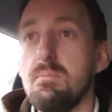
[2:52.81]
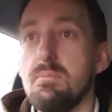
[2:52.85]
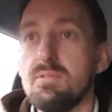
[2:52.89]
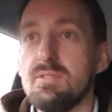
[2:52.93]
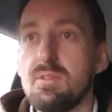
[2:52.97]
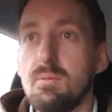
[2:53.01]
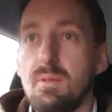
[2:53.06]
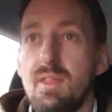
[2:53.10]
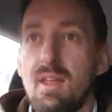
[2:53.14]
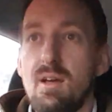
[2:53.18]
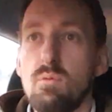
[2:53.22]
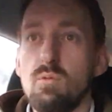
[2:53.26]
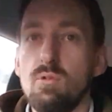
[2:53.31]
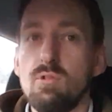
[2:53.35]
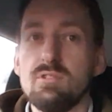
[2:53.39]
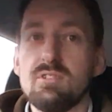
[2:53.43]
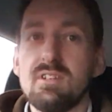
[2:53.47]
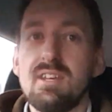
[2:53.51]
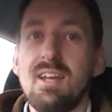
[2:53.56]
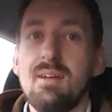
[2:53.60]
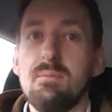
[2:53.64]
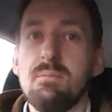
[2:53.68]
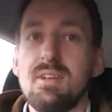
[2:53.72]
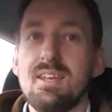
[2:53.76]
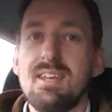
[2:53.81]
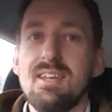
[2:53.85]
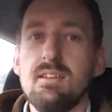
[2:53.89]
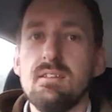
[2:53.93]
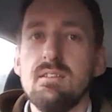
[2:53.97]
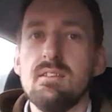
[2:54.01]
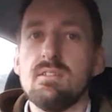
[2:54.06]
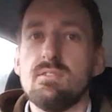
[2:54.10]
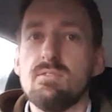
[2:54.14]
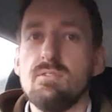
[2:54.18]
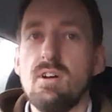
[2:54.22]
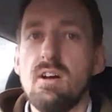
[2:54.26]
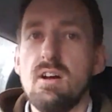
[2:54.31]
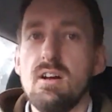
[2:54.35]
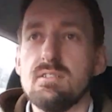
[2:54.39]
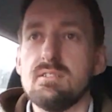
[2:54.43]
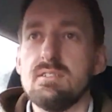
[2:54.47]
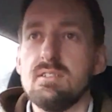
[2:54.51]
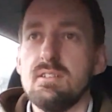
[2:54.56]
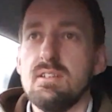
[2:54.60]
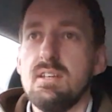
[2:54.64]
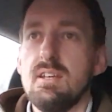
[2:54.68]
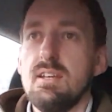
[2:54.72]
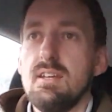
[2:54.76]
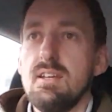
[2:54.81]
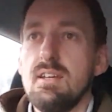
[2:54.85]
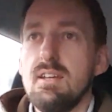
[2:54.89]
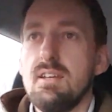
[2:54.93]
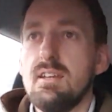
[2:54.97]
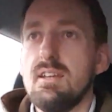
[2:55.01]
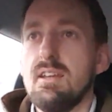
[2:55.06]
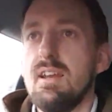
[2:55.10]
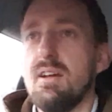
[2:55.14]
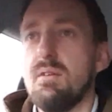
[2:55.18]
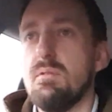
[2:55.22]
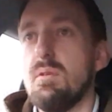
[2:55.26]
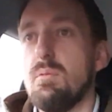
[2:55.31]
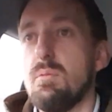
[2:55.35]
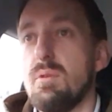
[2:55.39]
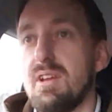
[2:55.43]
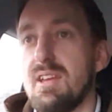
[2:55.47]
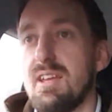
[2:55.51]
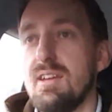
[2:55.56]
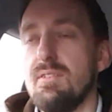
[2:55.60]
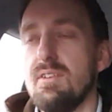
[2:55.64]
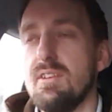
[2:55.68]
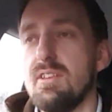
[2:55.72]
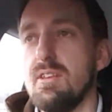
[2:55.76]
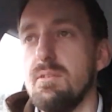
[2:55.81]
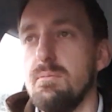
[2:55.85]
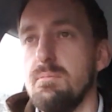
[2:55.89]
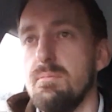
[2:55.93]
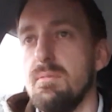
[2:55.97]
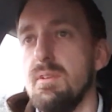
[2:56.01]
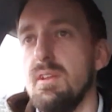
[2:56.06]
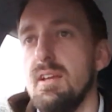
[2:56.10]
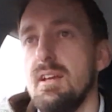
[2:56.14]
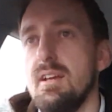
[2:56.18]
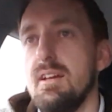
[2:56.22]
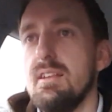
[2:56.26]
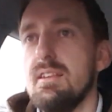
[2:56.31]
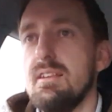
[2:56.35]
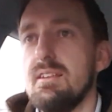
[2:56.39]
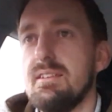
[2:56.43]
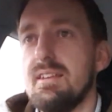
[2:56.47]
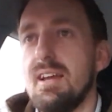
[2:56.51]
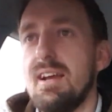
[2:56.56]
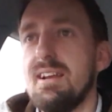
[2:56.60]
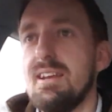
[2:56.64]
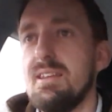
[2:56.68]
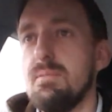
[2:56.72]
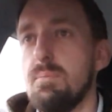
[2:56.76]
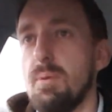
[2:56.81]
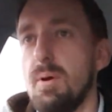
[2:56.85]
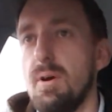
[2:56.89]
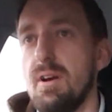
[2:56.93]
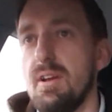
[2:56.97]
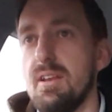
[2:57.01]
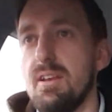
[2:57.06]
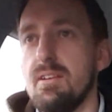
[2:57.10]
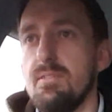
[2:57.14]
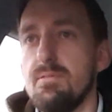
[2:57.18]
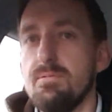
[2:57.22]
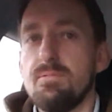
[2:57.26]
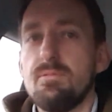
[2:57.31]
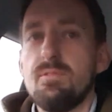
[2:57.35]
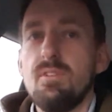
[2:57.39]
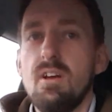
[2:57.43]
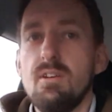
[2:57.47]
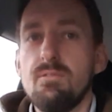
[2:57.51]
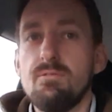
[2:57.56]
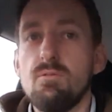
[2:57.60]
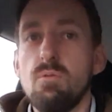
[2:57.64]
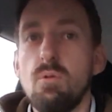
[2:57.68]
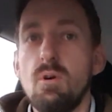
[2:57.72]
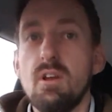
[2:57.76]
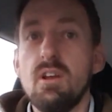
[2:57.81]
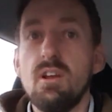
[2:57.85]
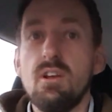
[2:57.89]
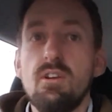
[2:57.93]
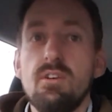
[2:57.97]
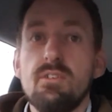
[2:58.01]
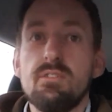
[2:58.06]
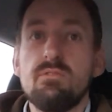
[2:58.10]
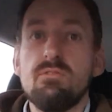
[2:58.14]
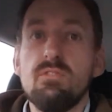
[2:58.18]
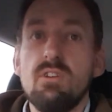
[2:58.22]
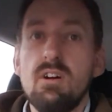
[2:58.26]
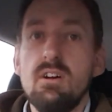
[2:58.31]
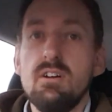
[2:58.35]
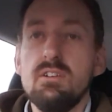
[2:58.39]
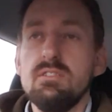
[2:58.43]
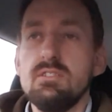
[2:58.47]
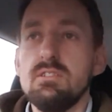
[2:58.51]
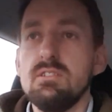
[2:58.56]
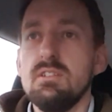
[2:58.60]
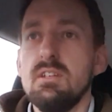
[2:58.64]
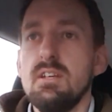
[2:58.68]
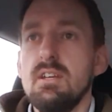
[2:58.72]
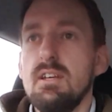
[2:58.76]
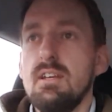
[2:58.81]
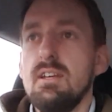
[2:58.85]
some of that water can be in the grass. When we're giving them daily bite of quite a lot of grass,